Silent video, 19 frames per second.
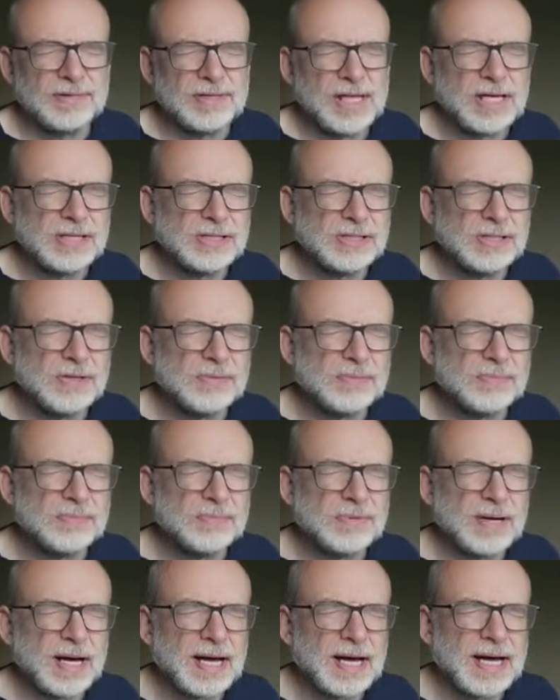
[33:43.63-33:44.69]
Things you
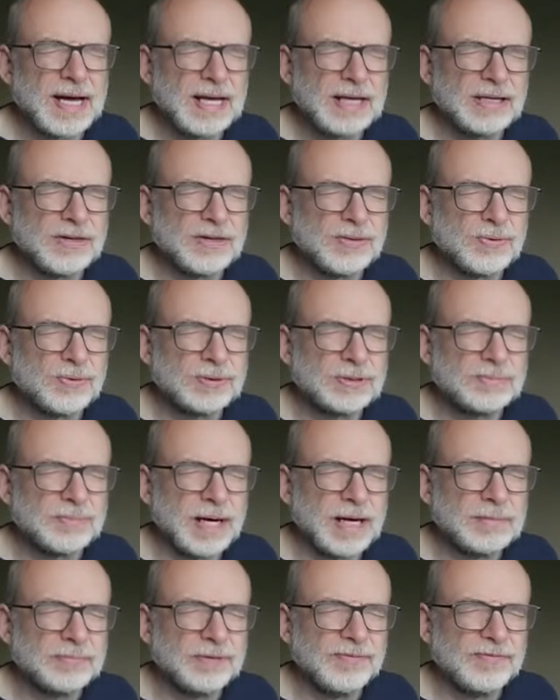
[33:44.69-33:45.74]
hadn't thought
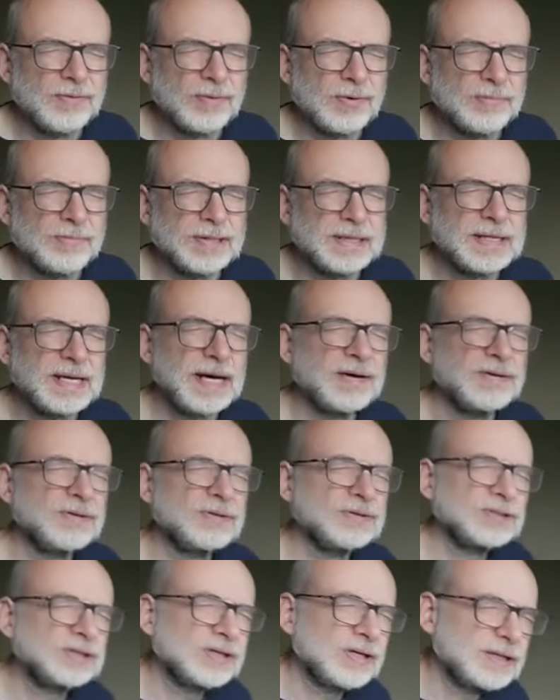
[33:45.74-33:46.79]
about before, but now
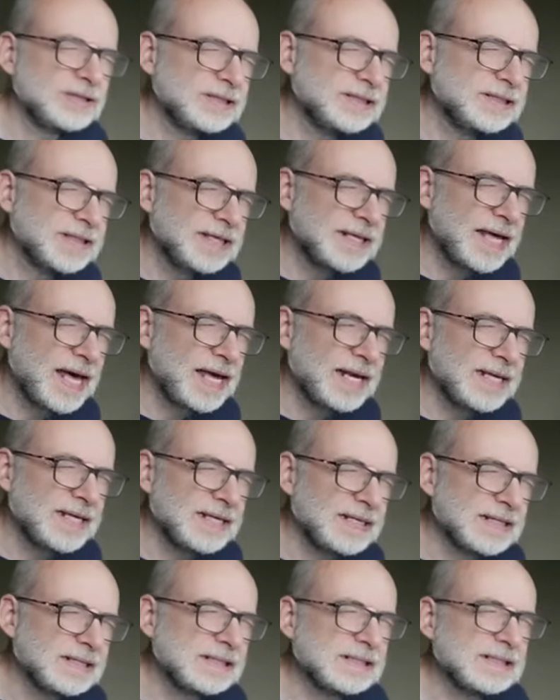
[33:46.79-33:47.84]
you're starting to get
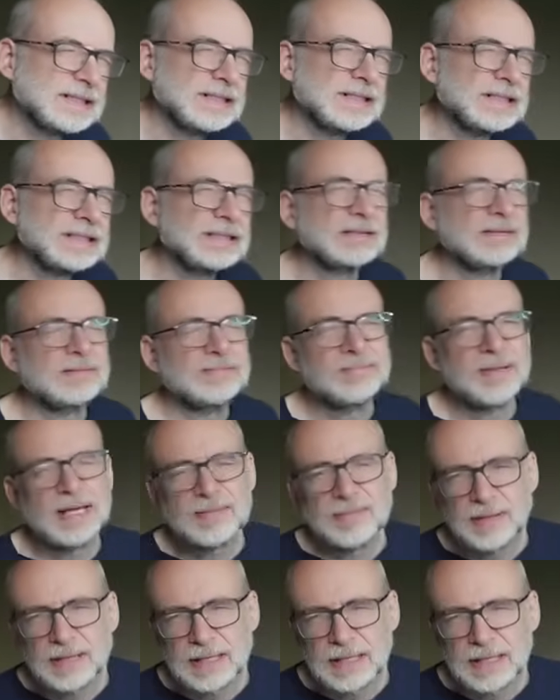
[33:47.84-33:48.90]
it, and
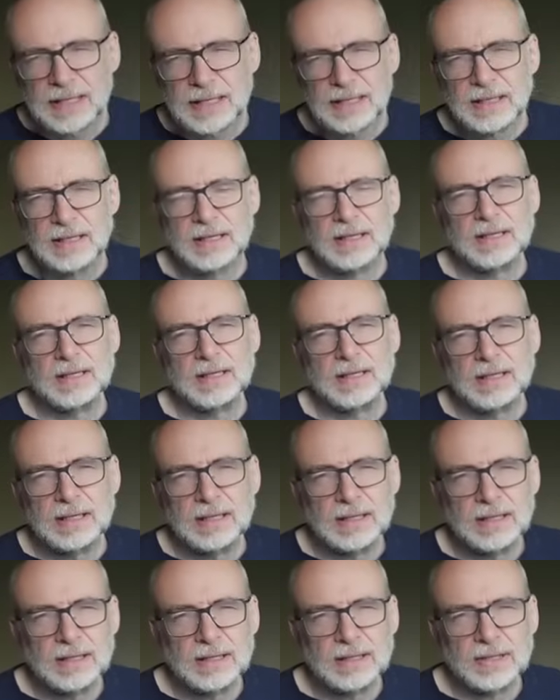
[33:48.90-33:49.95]
maybe
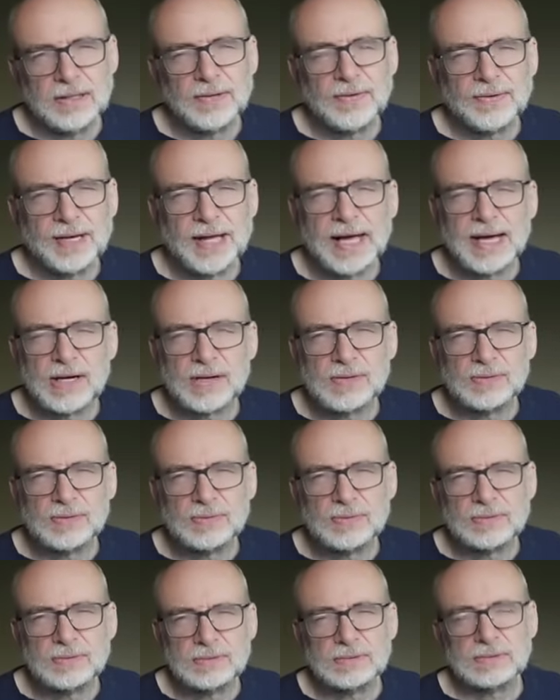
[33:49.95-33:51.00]
you're
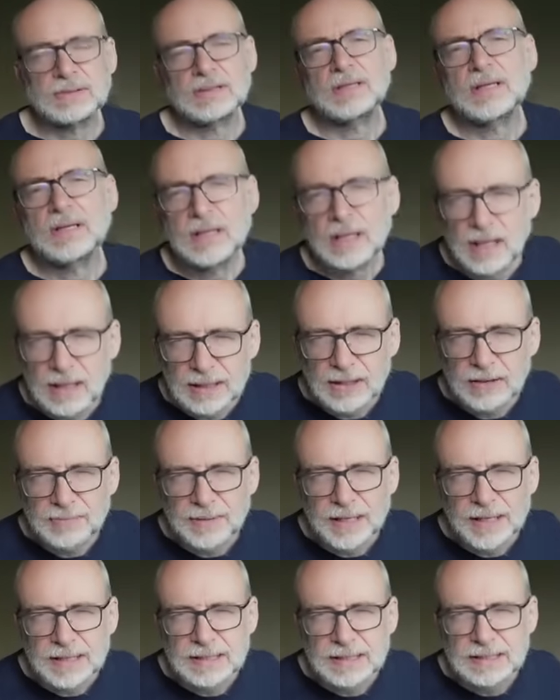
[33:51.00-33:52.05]
now a little
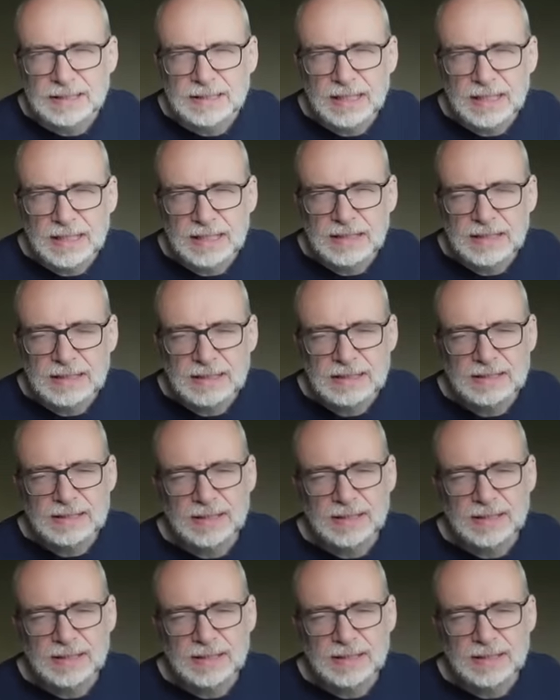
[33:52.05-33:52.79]
bit concerned.